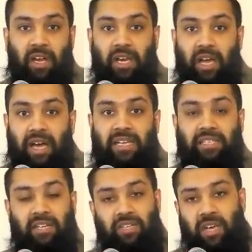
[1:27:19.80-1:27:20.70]
Allah
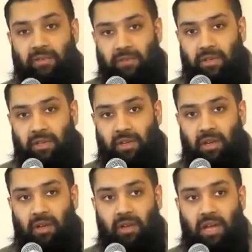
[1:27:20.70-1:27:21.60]
is a shafi
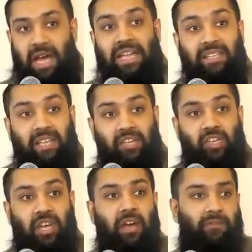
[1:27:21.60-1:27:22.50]
Anta
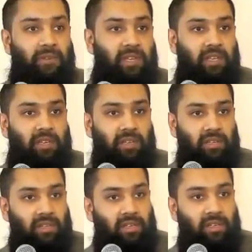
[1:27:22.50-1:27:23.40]
Shafi.
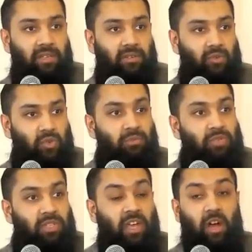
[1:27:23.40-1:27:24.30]
Rasulullah
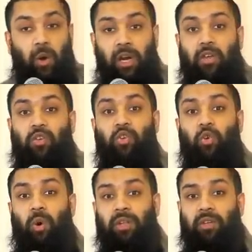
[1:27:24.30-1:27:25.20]
used to say, Allah,
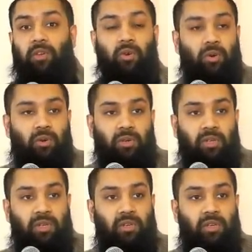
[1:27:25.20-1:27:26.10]
you are the cure.
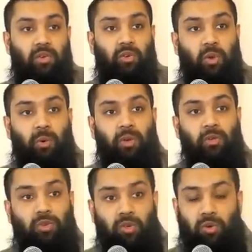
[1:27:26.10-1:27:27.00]
You're the
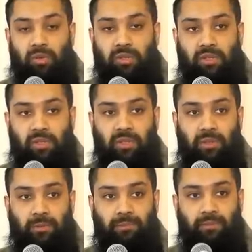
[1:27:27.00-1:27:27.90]
one who cures.
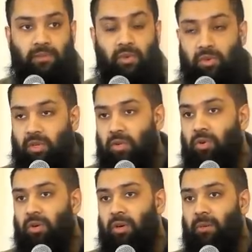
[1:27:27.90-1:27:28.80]
You're the
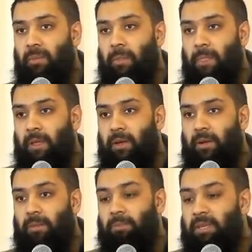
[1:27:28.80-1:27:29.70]
curer.
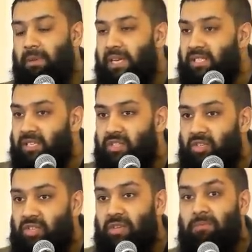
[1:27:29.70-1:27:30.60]
But the medicine is
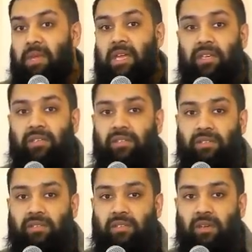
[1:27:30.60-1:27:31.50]
just a
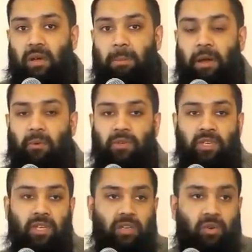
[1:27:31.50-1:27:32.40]
means by which
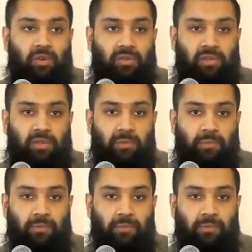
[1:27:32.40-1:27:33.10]
he cures.